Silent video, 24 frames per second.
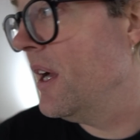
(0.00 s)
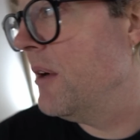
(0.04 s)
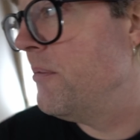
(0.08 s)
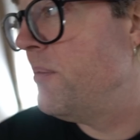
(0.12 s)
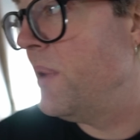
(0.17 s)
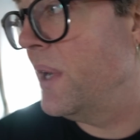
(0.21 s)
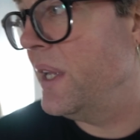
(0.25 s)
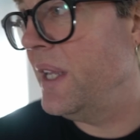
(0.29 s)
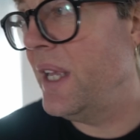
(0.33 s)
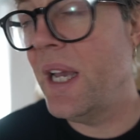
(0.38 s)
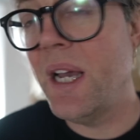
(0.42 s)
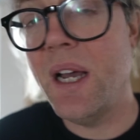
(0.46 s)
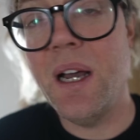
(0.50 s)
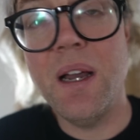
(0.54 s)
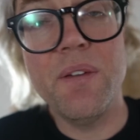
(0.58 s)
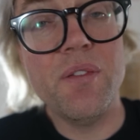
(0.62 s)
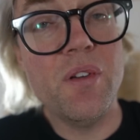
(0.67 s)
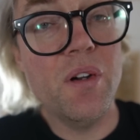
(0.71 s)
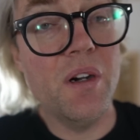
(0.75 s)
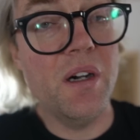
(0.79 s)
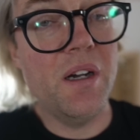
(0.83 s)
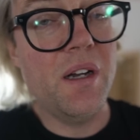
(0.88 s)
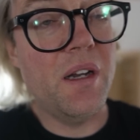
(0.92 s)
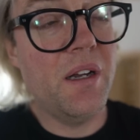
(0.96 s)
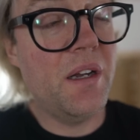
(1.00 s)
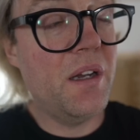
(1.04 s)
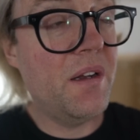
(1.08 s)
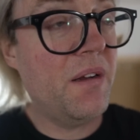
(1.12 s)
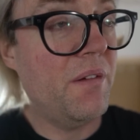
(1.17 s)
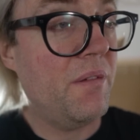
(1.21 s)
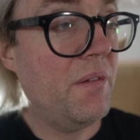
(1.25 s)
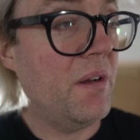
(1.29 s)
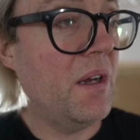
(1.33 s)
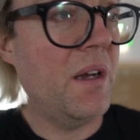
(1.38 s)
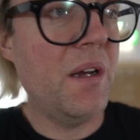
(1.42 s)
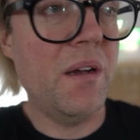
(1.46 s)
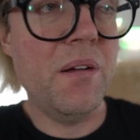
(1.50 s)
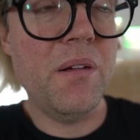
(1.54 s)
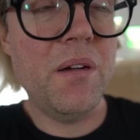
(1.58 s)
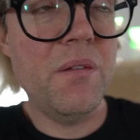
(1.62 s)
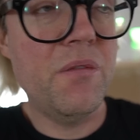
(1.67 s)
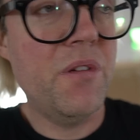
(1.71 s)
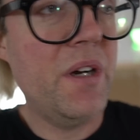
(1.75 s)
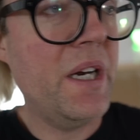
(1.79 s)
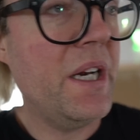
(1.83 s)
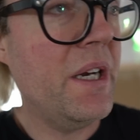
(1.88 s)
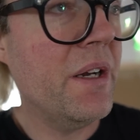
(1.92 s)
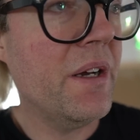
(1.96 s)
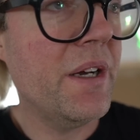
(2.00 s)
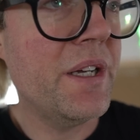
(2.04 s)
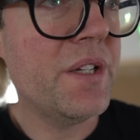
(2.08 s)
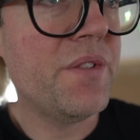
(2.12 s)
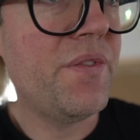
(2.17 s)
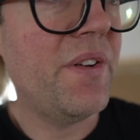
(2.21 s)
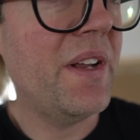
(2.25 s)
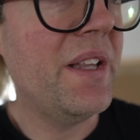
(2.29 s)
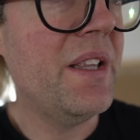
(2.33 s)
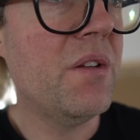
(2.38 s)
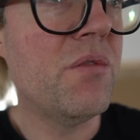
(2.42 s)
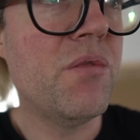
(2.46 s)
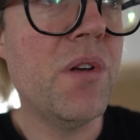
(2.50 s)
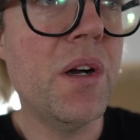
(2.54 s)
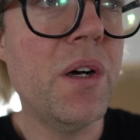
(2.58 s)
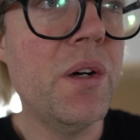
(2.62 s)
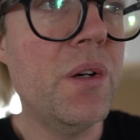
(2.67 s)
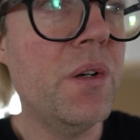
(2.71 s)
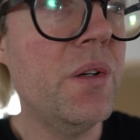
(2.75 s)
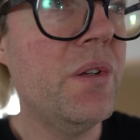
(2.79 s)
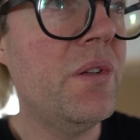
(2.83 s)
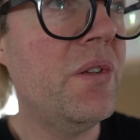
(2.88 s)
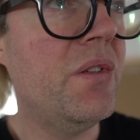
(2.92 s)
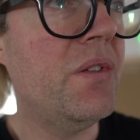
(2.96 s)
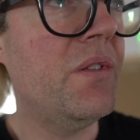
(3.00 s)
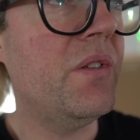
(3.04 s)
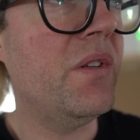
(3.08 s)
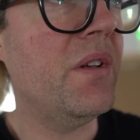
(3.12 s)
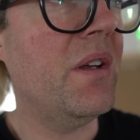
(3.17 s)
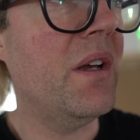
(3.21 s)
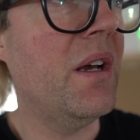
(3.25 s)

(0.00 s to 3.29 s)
But yeah, I've got a really nice Fender Rhodes,